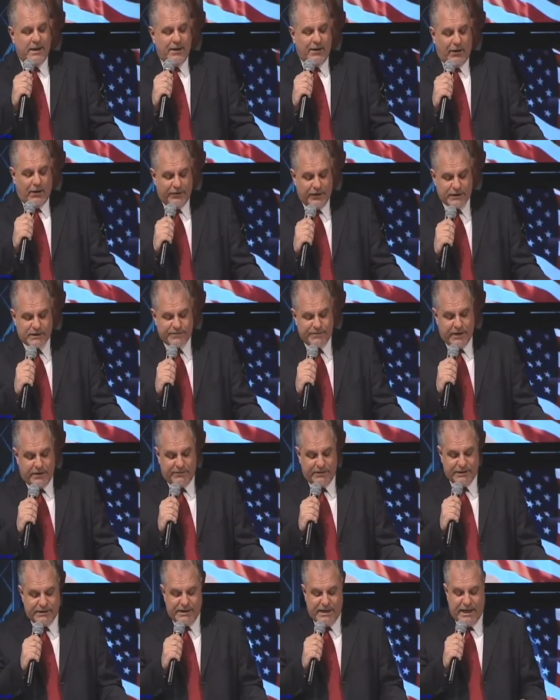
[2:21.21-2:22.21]
On this
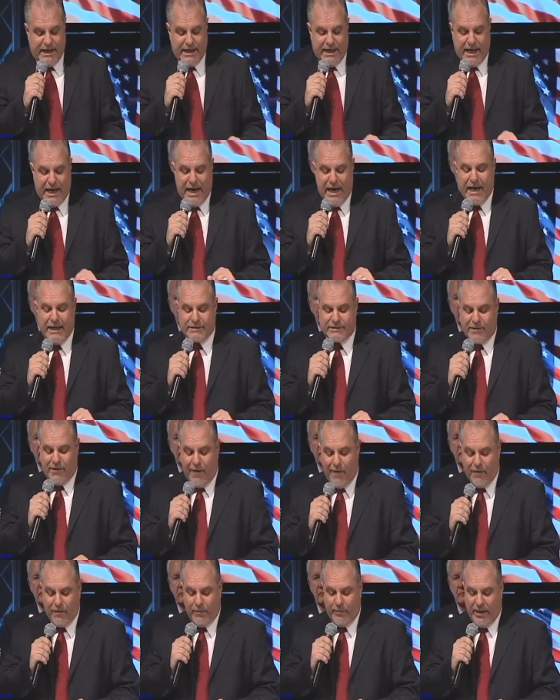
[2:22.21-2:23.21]
Veterans Day, I ask
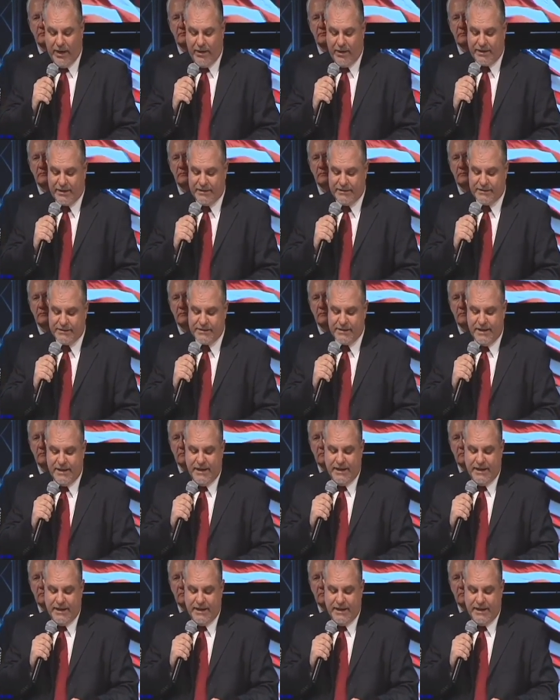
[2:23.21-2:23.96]
all Americans